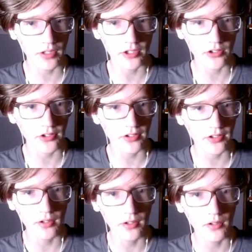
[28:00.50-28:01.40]
is
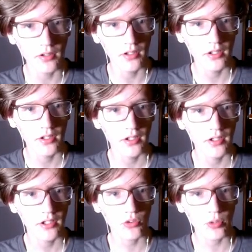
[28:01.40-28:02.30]
still
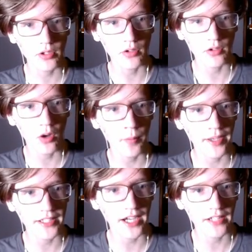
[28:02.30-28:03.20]
triggered. Oh my
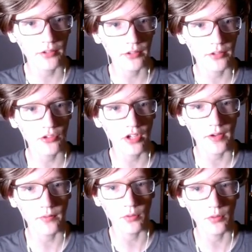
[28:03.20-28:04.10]
god, there's stuff
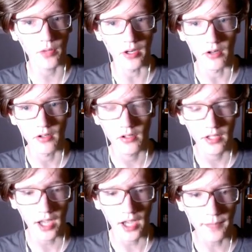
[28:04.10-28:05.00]
everywhere.
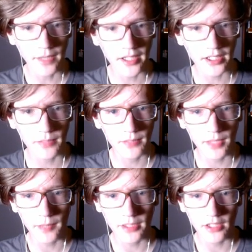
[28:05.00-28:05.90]
I'm not gonna be
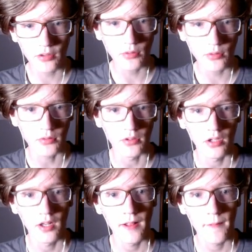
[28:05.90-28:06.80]
able to get through.
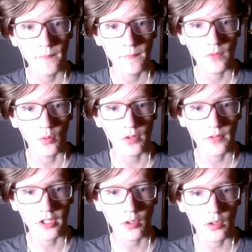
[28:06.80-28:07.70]
What if
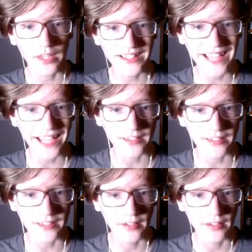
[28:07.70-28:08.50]
I go like that?